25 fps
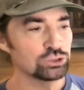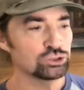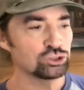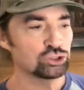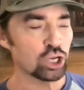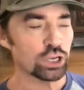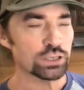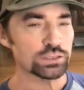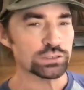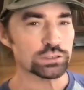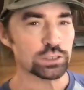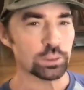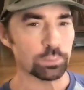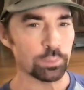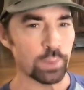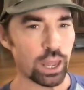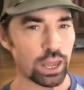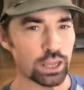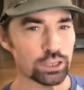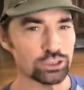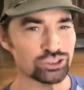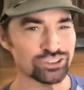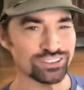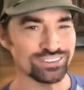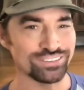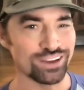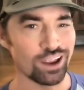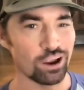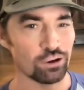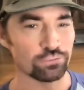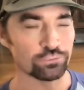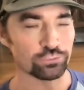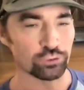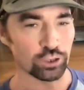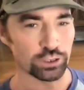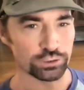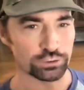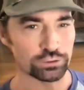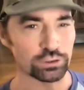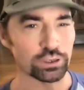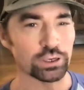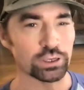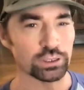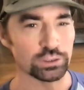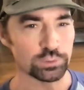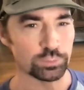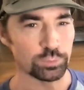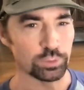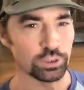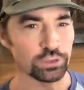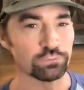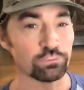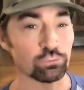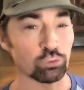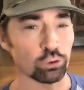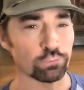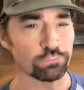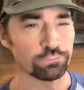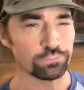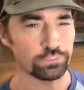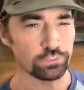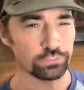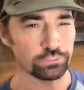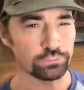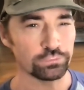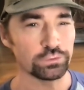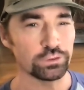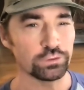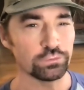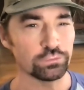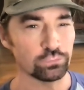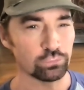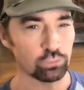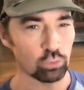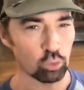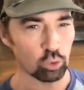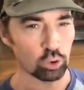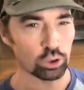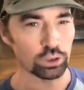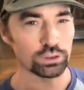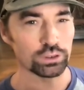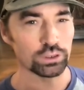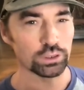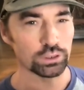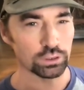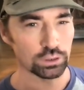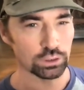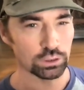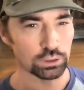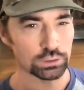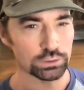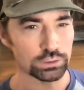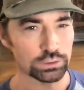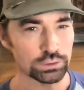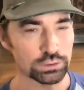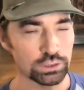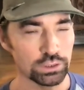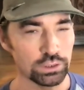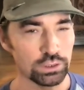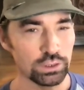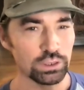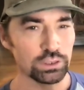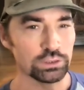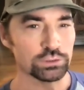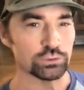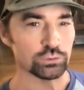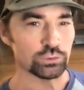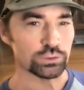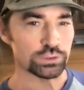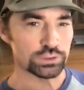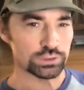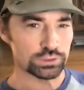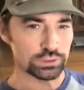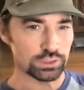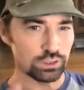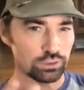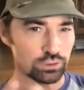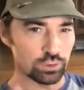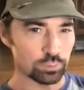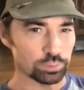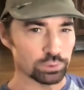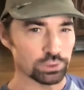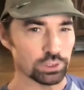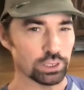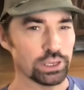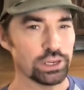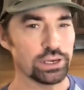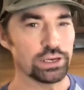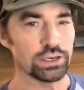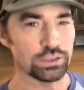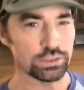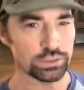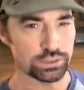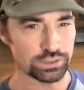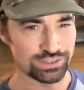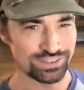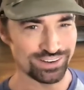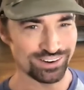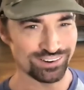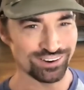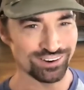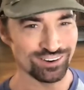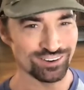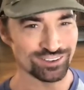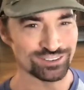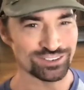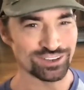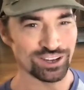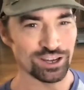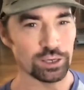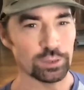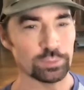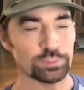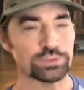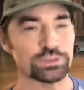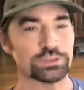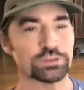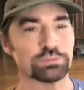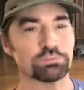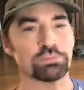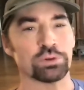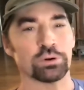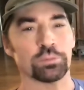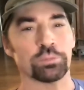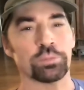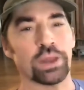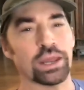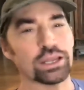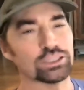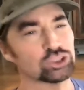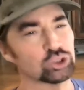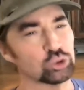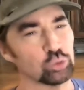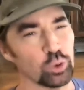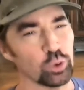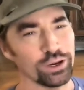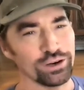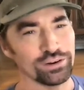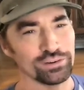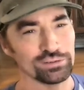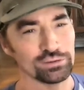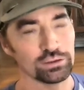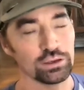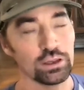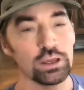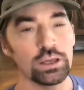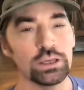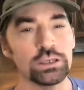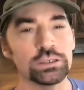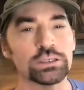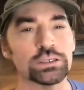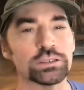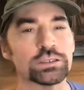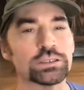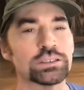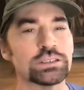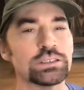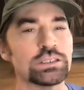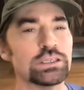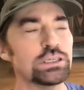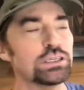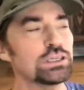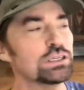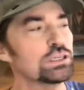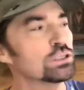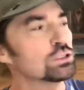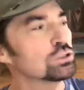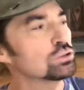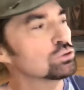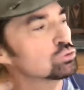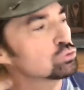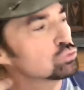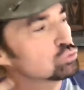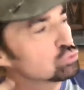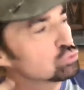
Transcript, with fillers: Just imagine how frustrating it's been for 54 years to see the blatant stereotypes perpetuated, to see